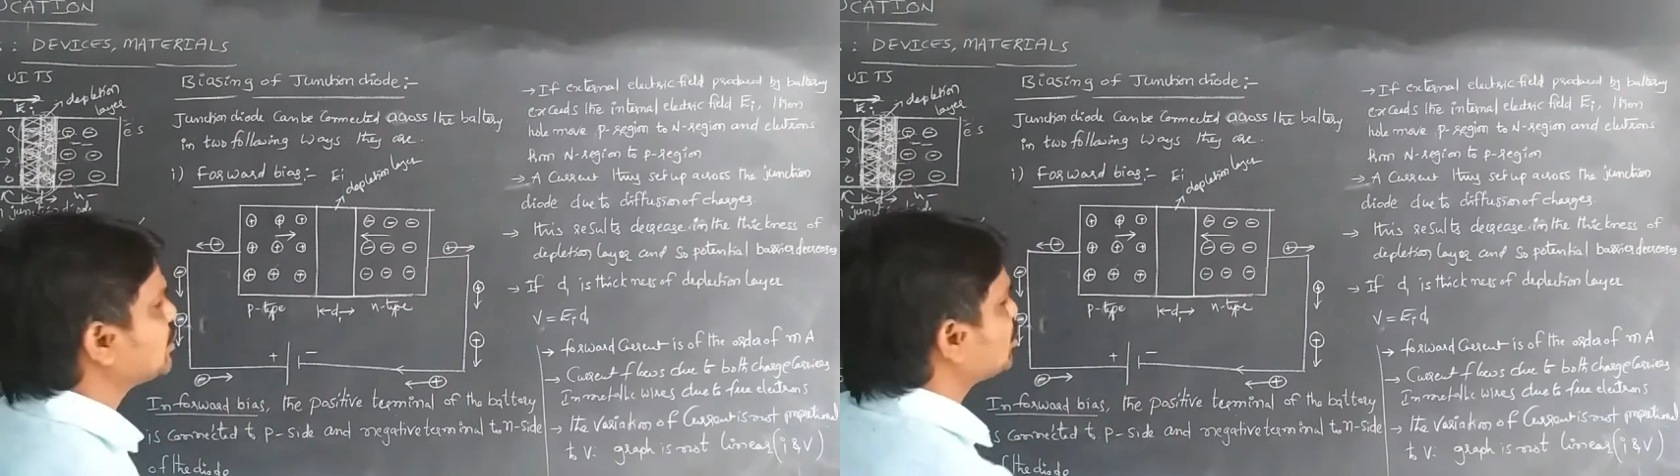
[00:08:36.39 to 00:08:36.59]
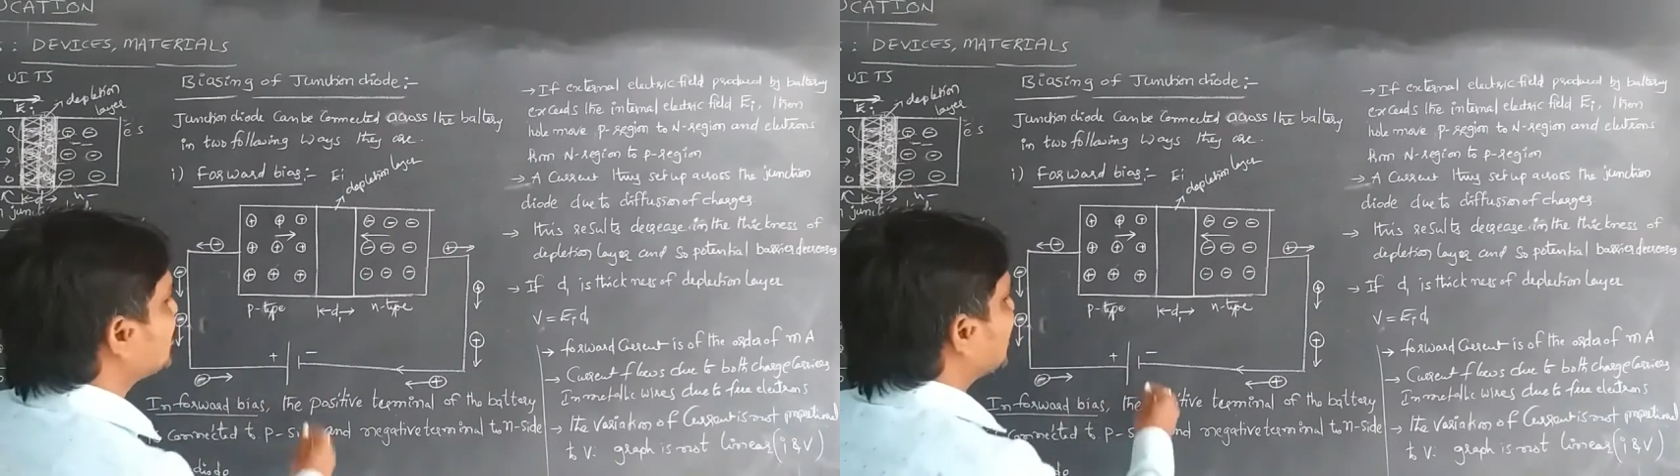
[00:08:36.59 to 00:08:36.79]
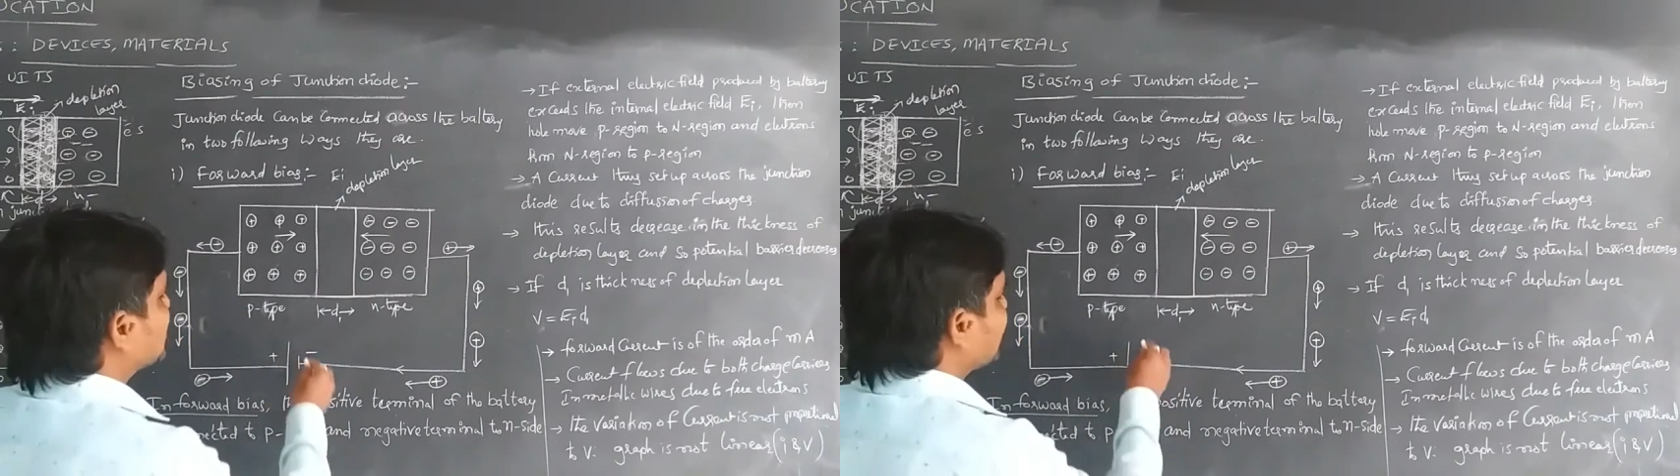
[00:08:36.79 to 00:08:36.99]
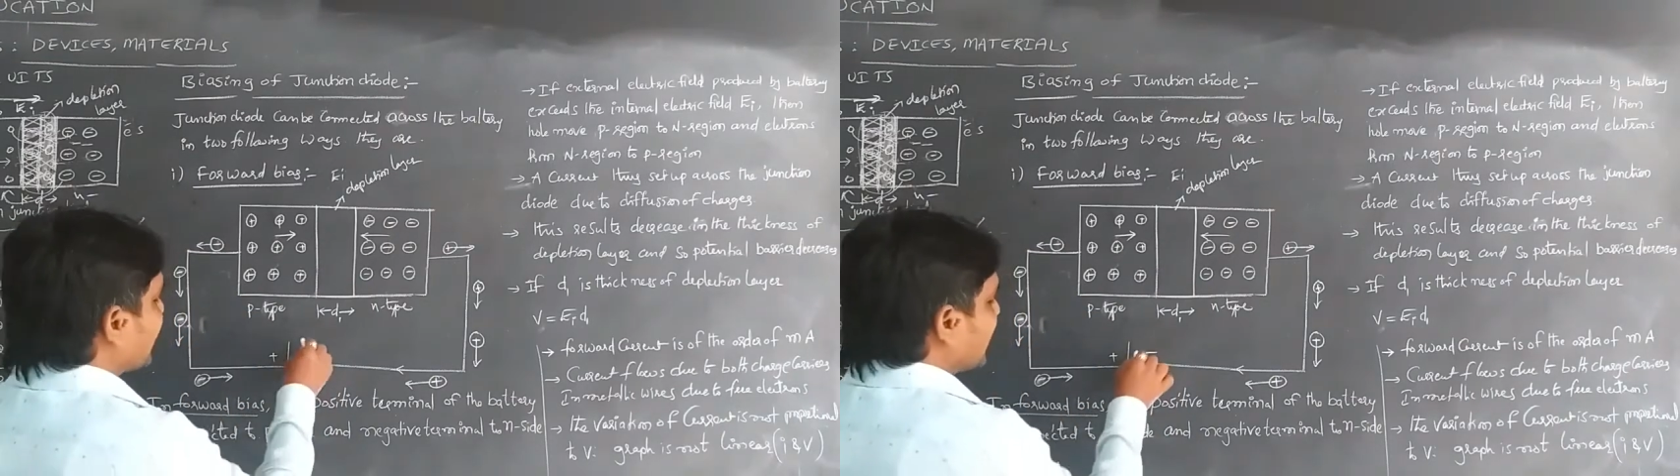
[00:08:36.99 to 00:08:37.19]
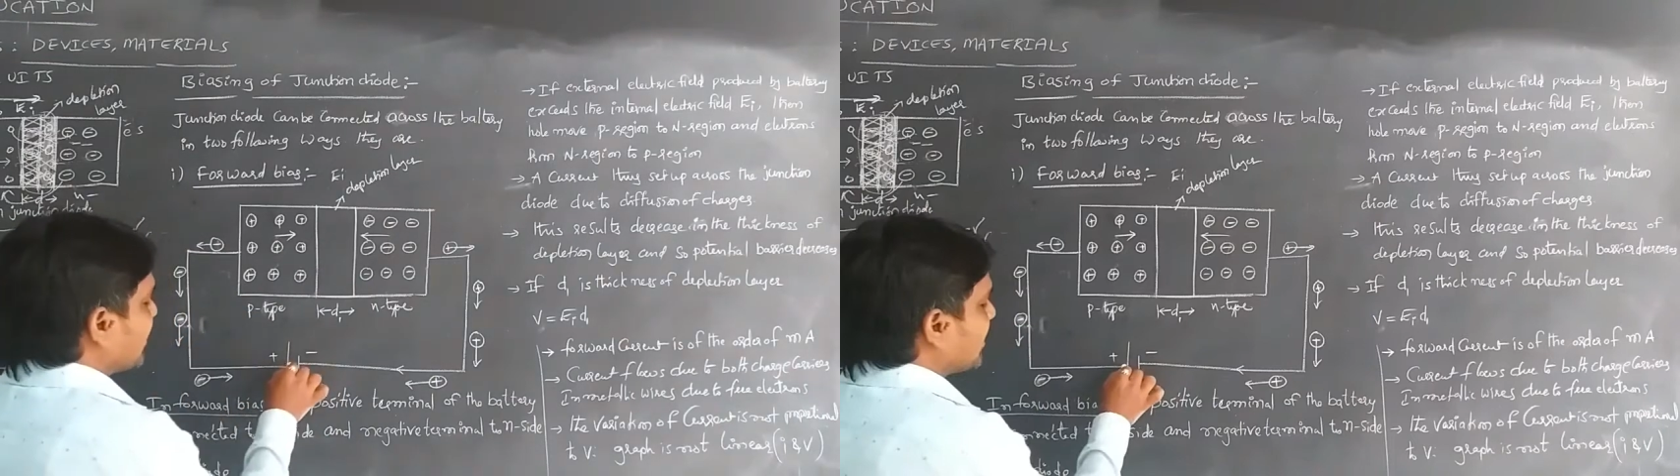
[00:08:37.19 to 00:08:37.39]
So that's
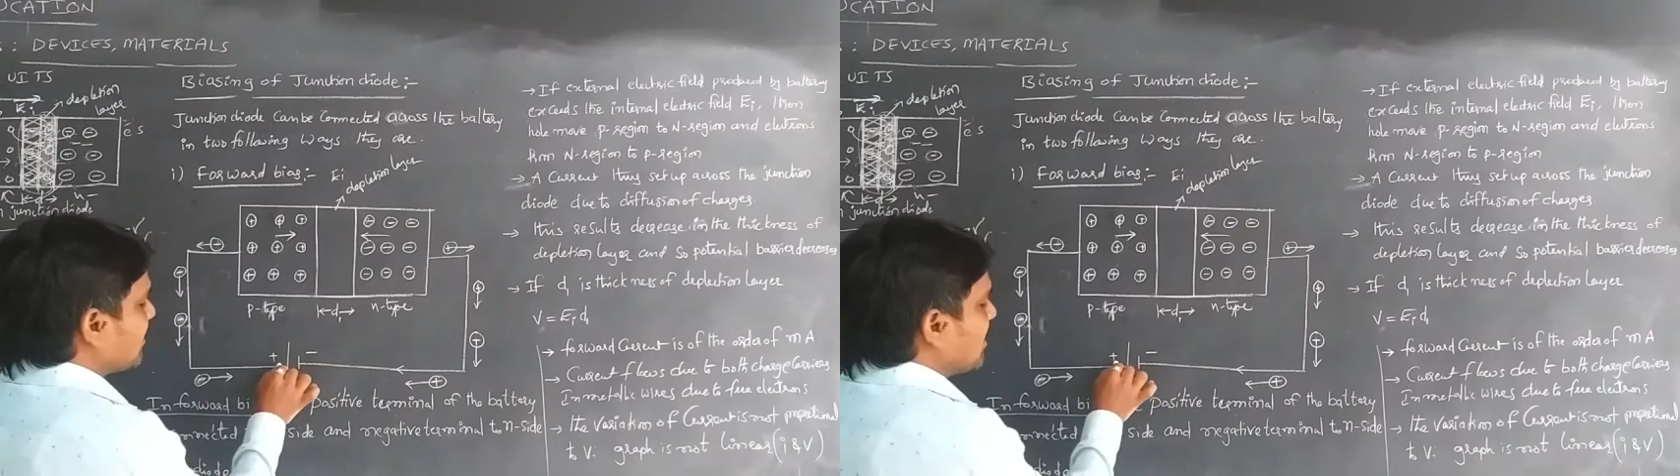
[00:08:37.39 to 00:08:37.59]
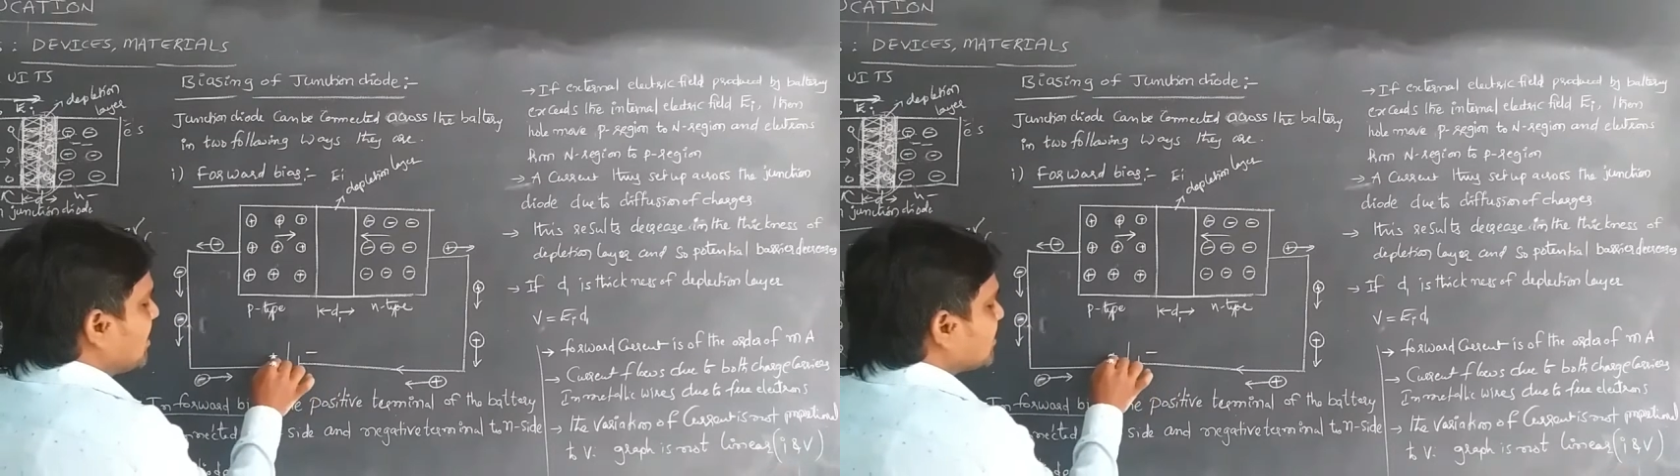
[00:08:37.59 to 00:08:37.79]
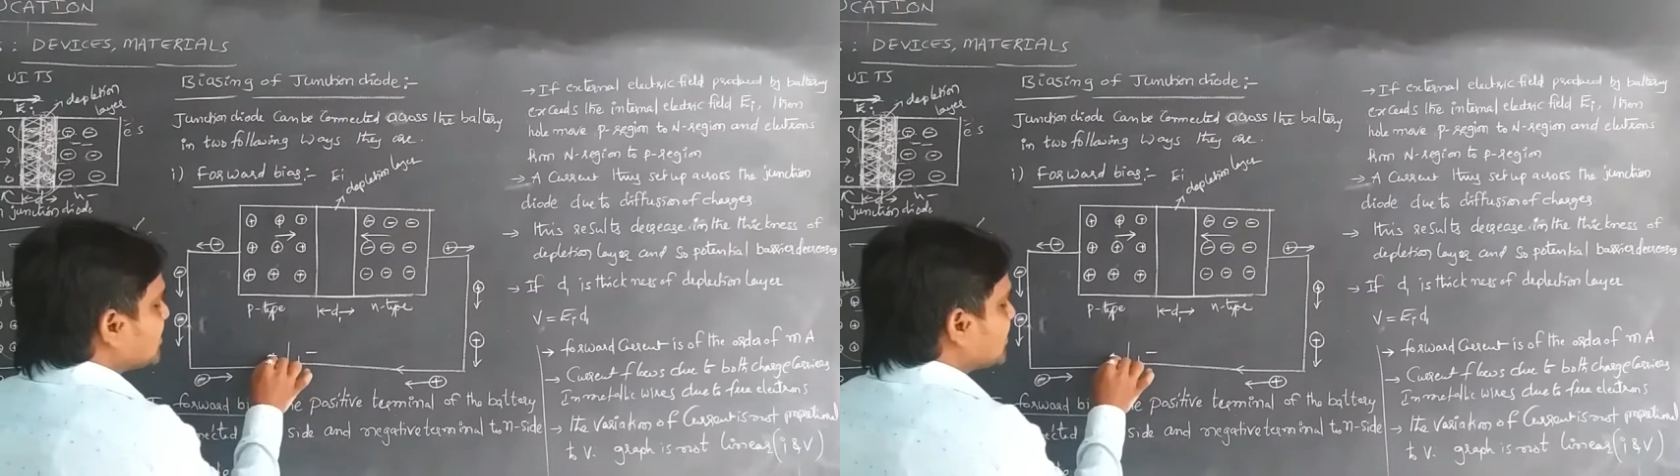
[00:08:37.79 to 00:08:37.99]
why here this